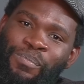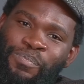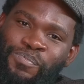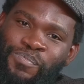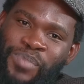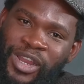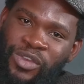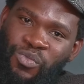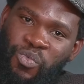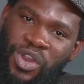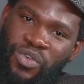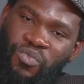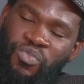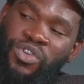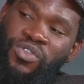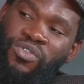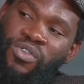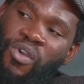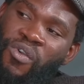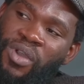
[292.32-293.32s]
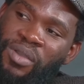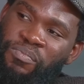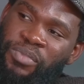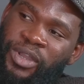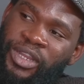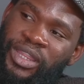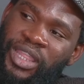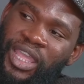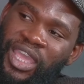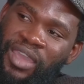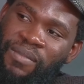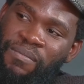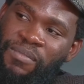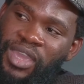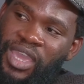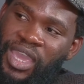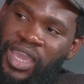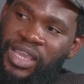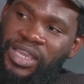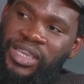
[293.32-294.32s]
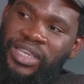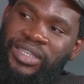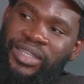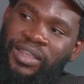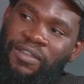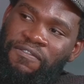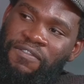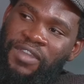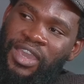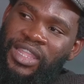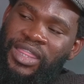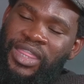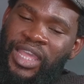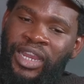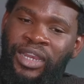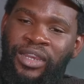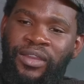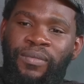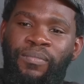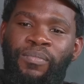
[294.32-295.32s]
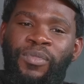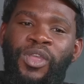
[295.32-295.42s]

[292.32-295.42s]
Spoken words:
But what we know about the MK is the fact that